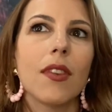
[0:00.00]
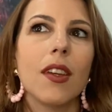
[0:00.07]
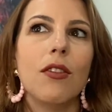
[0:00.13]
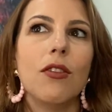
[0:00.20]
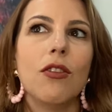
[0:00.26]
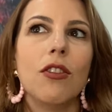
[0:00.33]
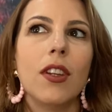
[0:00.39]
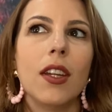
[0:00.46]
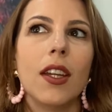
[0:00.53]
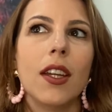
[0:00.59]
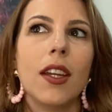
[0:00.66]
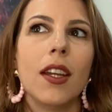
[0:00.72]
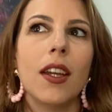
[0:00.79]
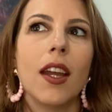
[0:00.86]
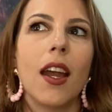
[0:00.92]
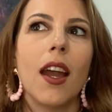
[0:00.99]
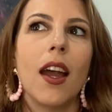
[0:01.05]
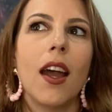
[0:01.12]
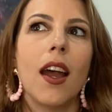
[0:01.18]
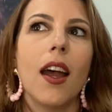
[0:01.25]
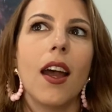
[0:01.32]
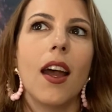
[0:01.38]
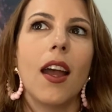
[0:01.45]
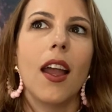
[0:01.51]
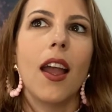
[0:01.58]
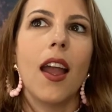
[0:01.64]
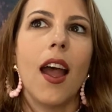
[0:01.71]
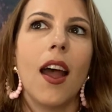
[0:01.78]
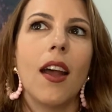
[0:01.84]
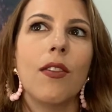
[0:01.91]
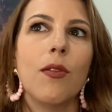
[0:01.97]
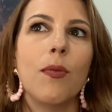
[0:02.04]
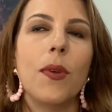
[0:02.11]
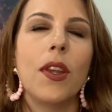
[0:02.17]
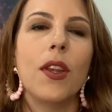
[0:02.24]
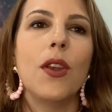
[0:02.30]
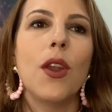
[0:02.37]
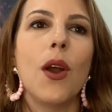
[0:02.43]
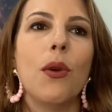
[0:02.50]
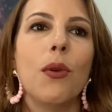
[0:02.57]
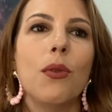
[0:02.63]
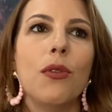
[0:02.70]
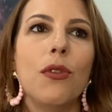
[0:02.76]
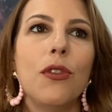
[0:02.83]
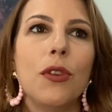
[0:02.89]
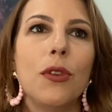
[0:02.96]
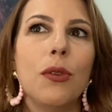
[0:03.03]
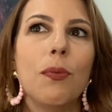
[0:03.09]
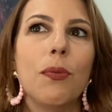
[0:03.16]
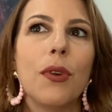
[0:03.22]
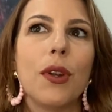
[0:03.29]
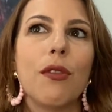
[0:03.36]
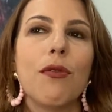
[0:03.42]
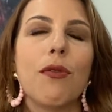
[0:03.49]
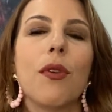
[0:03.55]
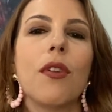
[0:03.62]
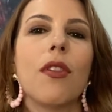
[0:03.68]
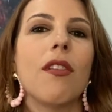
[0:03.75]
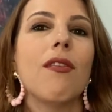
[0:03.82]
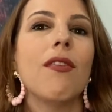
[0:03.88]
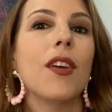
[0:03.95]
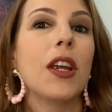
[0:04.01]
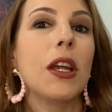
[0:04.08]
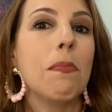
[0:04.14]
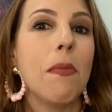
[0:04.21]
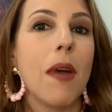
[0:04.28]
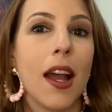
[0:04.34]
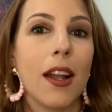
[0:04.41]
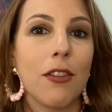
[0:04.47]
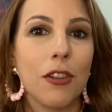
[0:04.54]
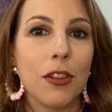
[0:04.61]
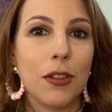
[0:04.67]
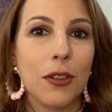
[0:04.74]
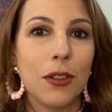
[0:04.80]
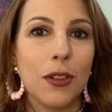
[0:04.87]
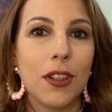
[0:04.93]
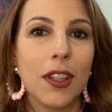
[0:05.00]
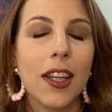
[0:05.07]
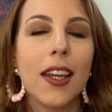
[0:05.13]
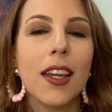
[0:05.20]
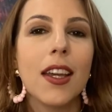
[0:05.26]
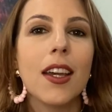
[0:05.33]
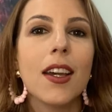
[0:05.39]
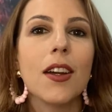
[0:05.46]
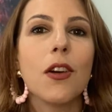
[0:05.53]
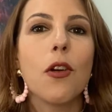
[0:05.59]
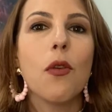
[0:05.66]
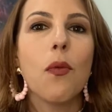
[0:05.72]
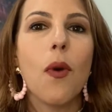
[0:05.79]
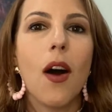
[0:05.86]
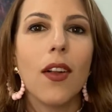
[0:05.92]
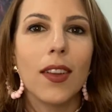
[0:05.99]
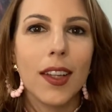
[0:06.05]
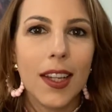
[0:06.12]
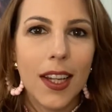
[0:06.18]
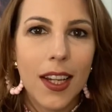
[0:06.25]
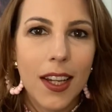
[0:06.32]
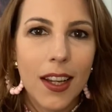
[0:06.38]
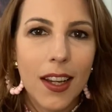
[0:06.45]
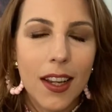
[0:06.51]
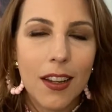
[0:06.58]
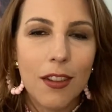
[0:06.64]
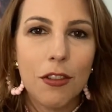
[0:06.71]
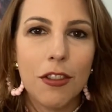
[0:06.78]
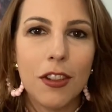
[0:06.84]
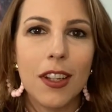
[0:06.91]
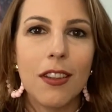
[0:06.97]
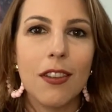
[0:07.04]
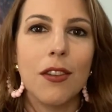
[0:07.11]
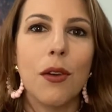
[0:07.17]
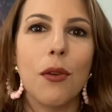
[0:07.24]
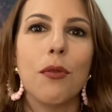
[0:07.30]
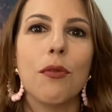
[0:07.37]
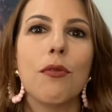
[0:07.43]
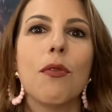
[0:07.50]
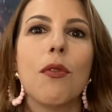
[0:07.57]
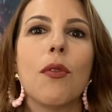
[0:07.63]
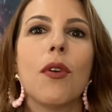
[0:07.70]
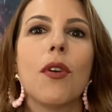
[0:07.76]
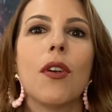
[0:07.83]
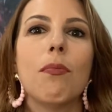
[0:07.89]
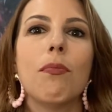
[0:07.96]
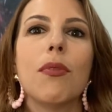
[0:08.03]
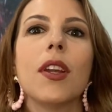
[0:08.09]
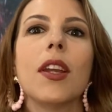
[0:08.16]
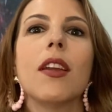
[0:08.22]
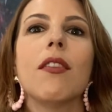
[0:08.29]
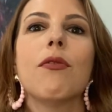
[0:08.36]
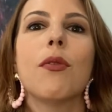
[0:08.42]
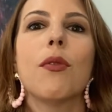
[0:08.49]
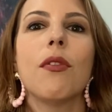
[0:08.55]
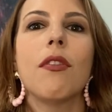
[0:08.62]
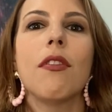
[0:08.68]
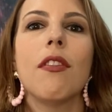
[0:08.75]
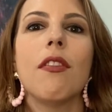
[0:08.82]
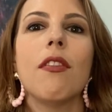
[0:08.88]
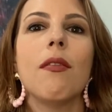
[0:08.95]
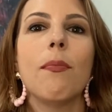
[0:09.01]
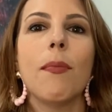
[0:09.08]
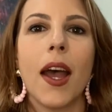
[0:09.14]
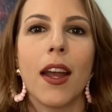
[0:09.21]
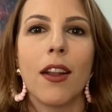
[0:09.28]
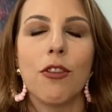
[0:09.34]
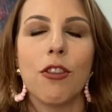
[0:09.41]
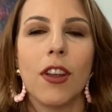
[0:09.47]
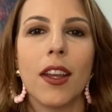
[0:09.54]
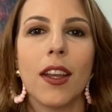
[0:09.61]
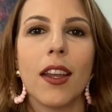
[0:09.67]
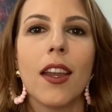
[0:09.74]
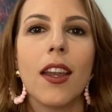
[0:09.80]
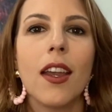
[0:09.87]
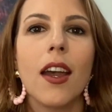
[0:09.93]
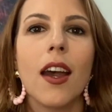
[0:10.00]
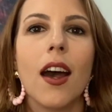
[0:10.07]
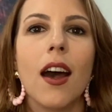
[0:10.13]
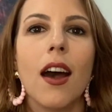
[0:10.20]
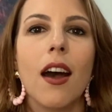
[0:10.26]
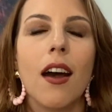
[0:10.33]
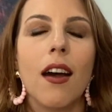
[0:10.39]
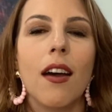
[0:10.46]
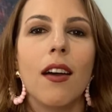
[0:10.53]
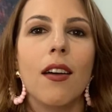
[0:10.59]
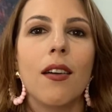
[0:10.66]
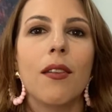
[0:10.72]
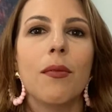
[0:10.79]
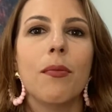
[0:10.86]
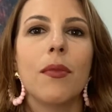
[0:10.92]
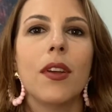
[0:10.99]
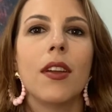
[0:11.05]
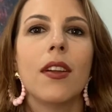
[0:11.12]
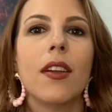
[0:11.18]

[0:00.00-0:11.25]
she has been known to bring forth a very magical quality. She's known for bringing forth the magic. And